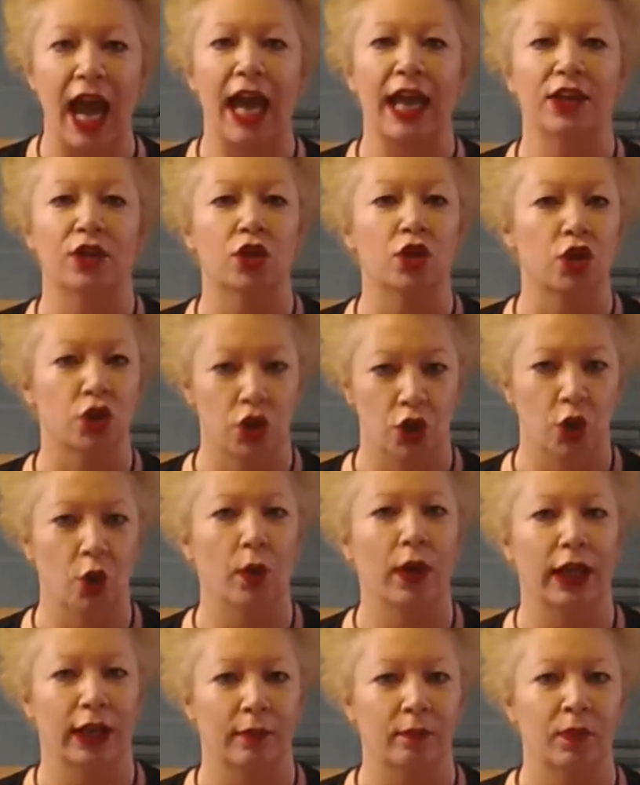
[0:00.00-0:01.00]
and
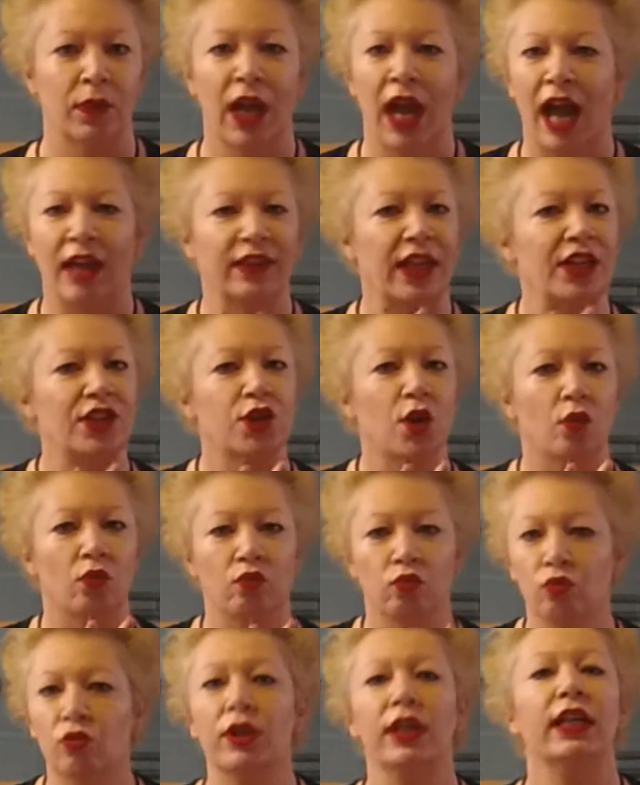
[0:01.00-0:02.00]
doing. And that's a
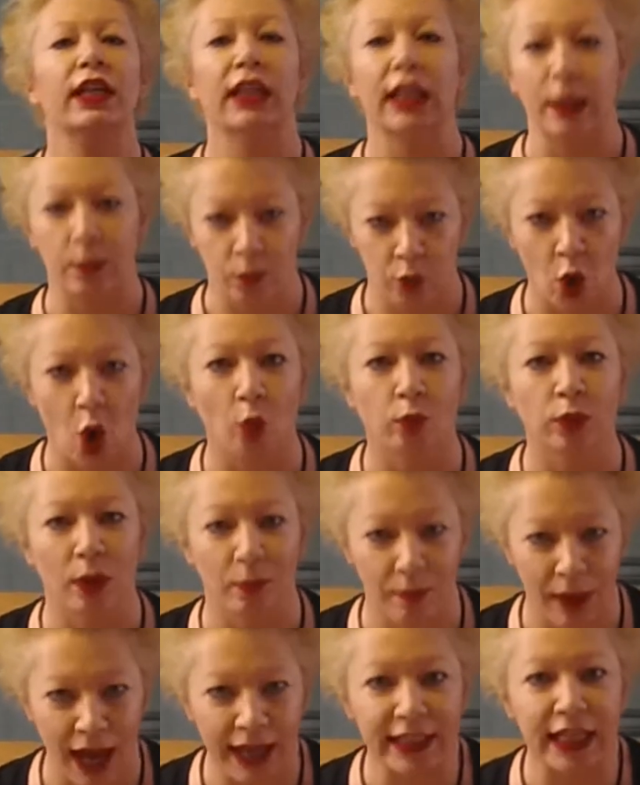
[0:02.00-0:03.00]
really
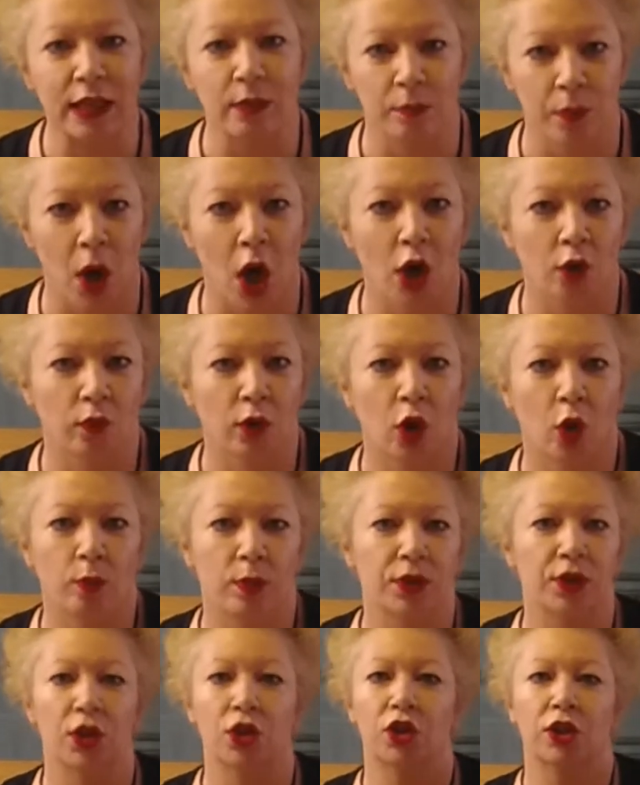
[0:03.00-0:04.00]
problematic binary
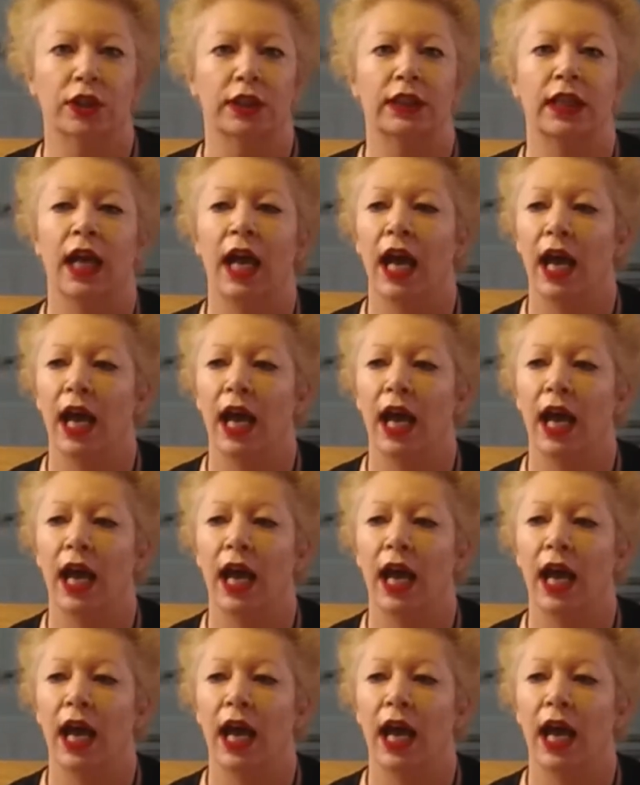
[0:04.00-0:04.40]
opposition,